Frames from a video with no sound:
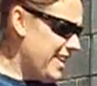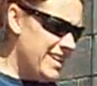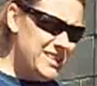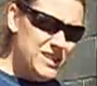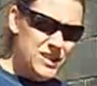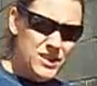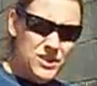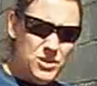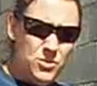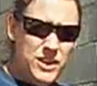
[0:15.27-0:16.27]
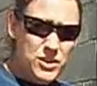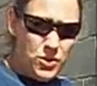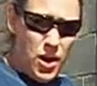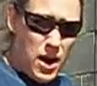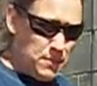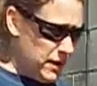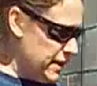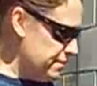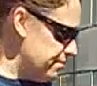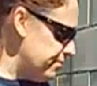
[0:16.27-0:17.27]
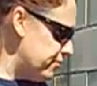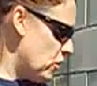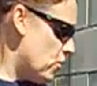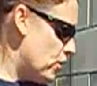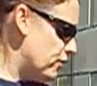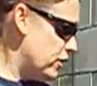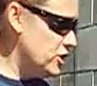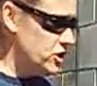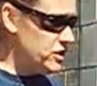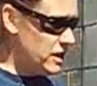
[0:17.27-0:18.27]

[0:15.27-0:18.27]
I like to do intercropping or French